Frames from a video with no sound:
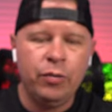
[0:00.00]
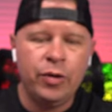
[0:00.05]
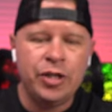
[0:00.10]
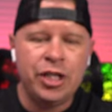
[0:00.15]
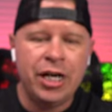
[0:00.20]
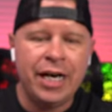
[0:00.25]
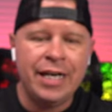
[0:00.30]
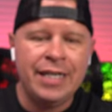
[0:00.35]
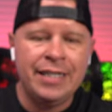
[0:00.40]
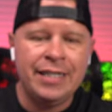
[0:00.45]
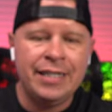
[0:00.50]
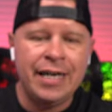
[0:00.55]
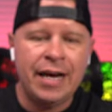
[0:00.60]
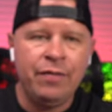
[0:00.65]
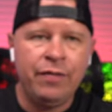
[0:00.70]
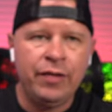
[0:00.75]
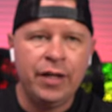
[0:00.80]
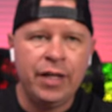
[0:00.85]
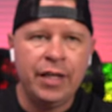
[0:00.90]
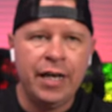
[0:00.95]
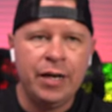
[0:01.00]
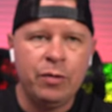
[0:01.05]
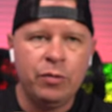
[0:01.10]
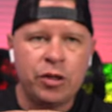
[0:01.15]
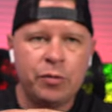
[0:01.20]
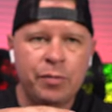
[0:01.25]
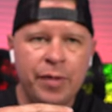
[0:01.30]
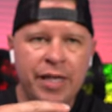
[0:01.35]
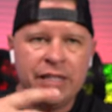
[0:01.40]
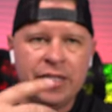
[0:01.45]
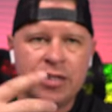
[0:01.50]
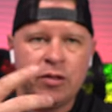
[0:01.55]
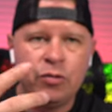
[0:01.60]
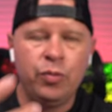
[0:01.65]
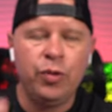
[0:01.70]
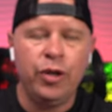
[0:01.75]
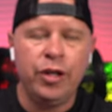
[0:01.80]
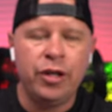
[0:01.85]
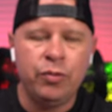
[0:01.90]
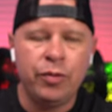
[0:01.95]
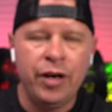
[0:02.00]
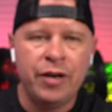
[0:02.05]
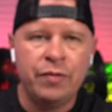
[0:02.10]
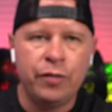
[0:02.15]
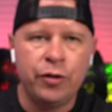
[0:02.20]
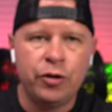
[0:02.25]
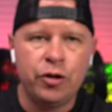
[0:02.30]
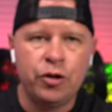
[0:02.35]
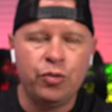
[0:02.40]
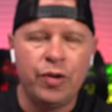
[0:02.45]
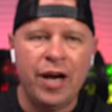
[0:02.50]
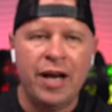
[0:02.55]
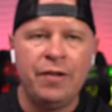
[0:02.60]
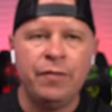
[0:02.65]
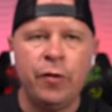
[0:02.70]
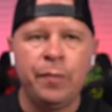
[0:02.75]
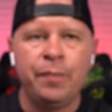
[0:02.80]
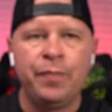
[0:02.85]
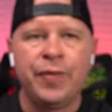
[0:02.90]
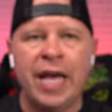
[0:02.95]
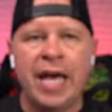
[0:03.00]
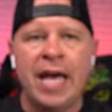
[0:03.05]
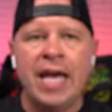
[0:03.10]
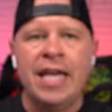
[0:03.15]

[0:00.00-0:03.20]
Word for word: which I definitely like, which makes this really great for travel.